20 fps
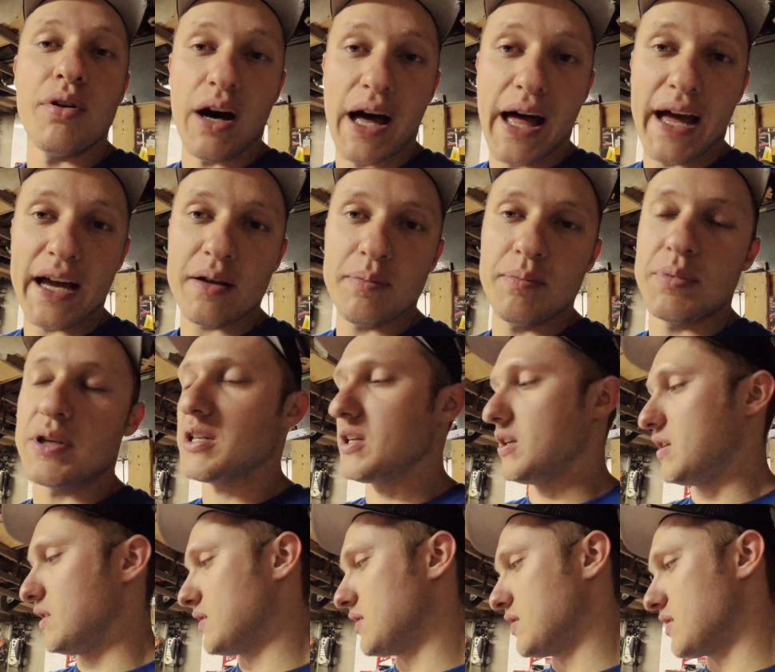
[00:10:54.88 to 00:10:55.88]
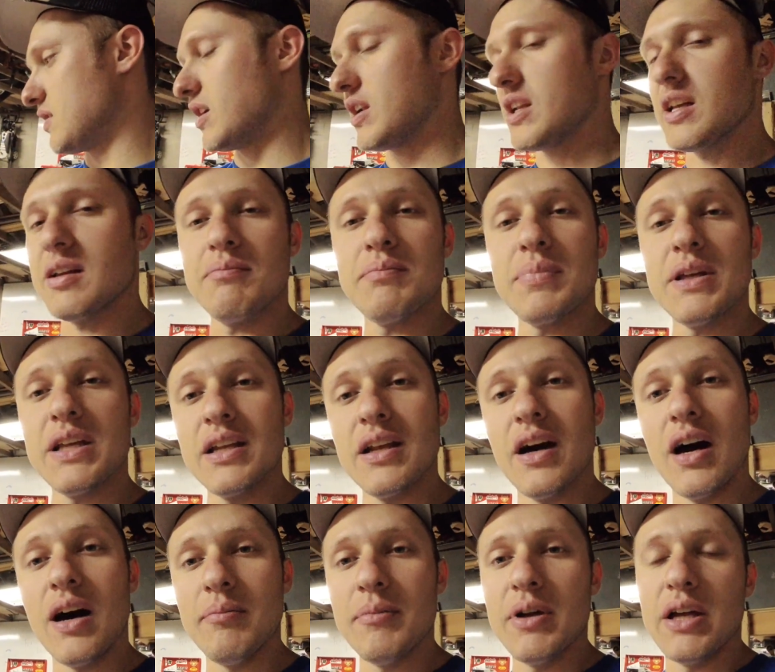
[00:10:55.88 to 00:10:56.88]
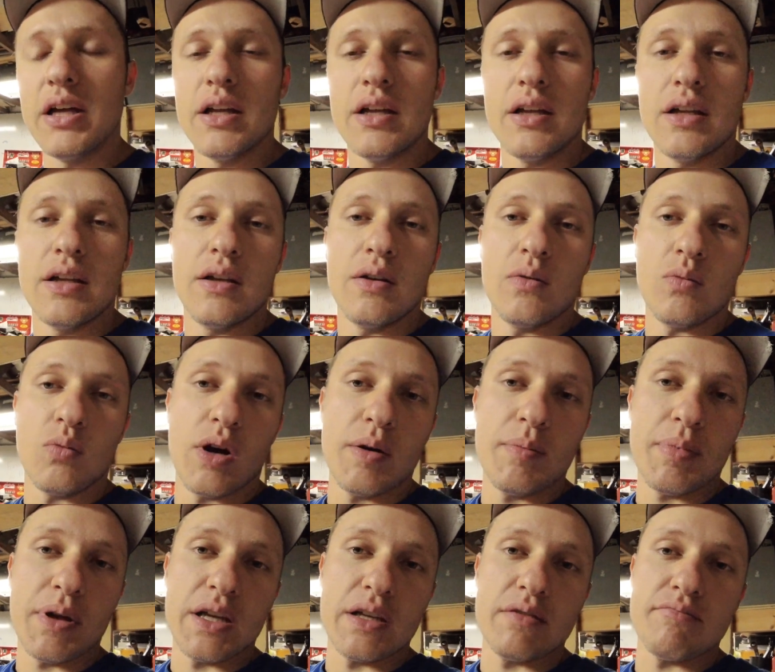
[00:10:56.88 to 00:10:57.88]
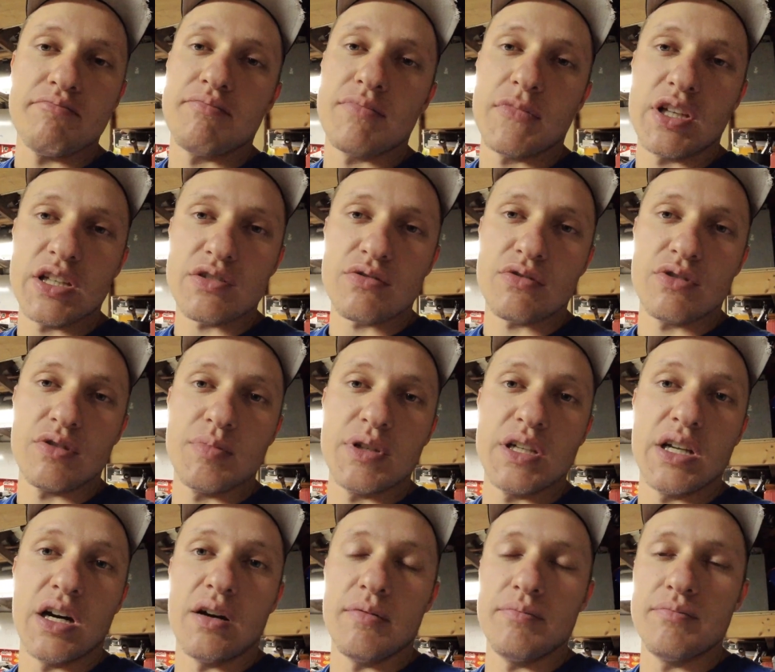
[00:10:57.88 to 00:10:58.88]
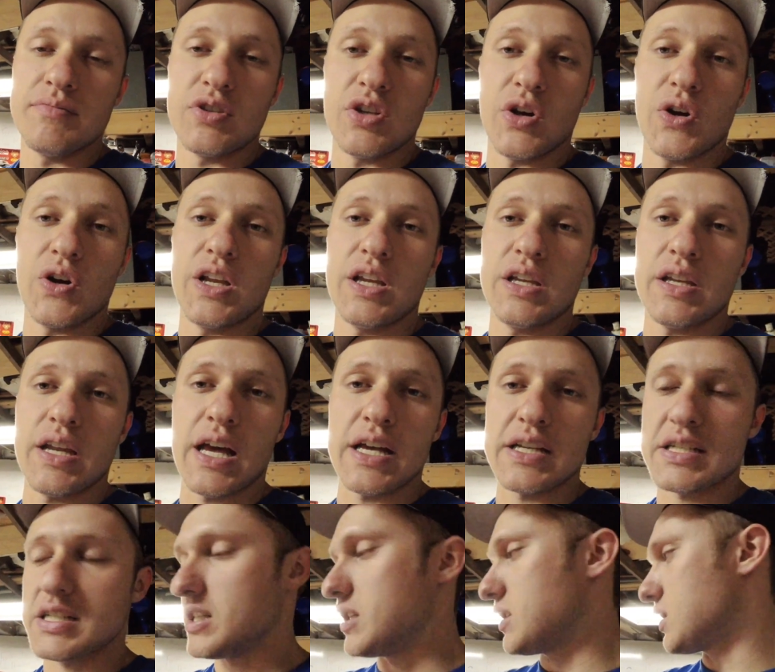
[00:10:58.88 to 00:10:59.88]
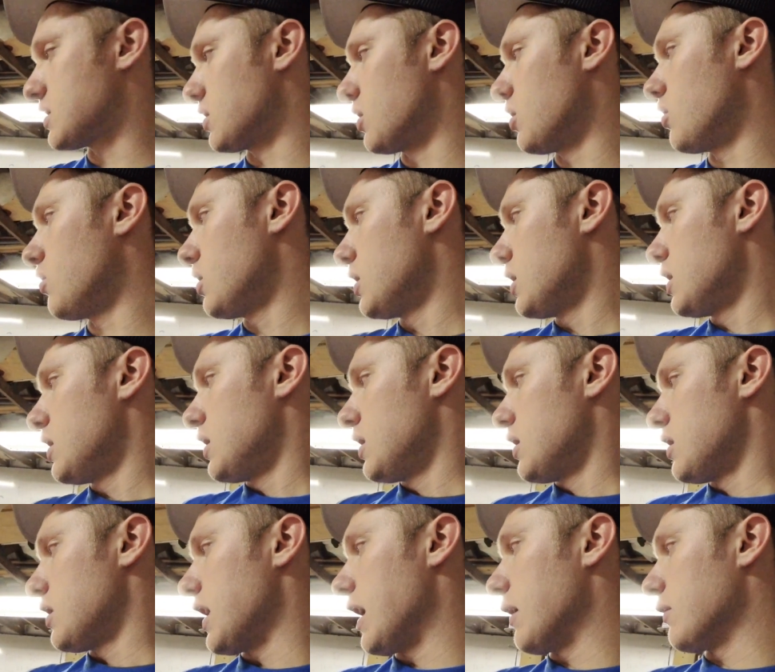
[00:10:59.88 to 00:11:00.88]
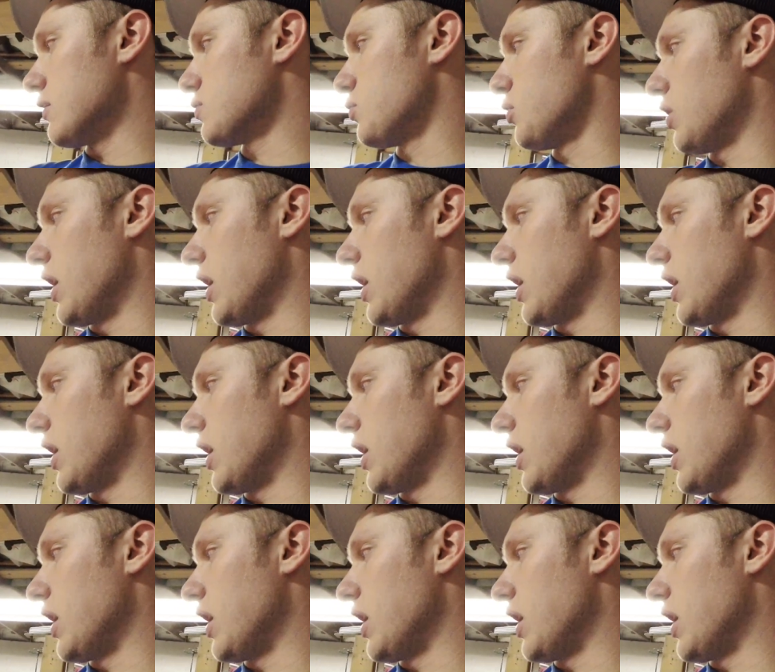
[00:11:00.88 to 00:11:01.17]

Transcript: black because it's going to get beat up. White paint gets really beat up, dirty, nasty, so that one's